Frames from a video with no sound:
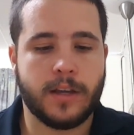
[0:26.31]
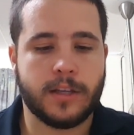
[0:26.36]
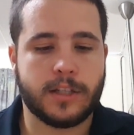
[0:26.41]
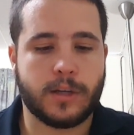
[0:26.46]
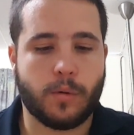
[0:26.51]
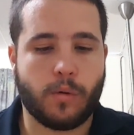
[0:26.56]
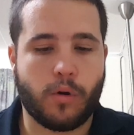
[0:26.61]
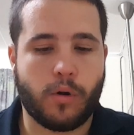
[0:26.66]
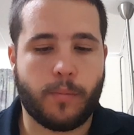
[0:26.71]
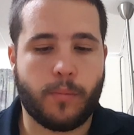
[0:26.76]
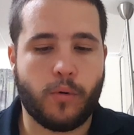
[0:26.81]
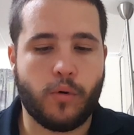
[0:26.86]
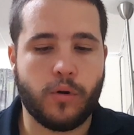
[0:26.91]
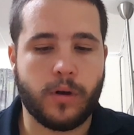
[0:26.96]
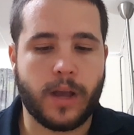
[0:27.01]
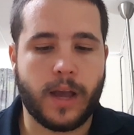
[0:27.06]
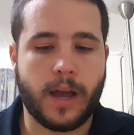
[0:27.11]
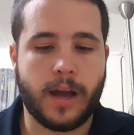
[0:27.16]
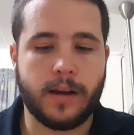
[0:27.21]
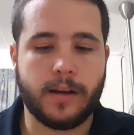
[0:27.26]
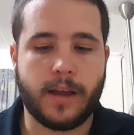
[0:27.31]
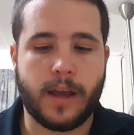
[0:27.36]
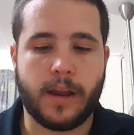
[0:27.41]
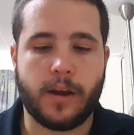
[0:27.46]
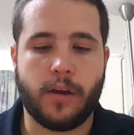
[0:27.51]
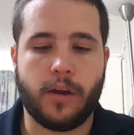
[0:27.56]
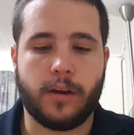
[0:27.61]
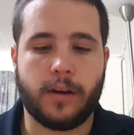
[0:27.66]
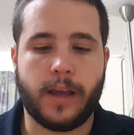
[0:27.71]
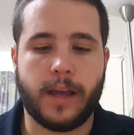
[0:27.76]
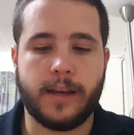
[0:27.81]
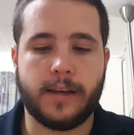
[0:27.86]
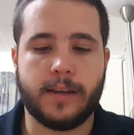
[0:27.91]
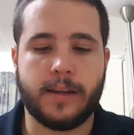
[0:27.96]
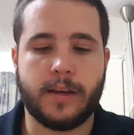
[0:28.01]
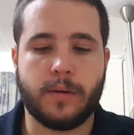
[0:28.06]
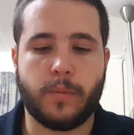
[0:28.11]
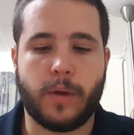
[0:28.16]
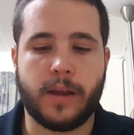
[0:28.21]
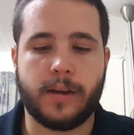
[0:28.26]
She wore a ball gown and her
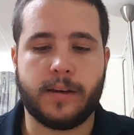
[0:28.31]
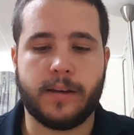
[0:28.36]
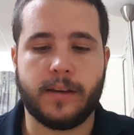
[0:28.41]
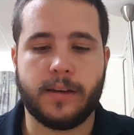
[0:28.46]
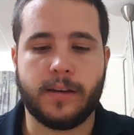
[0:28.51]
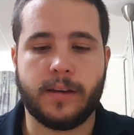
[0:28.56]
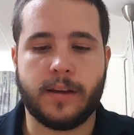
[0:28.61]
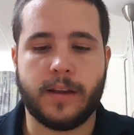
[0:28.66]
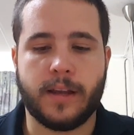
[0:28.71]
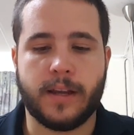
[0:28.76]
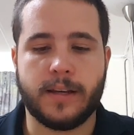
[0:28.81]
lady-in-waiting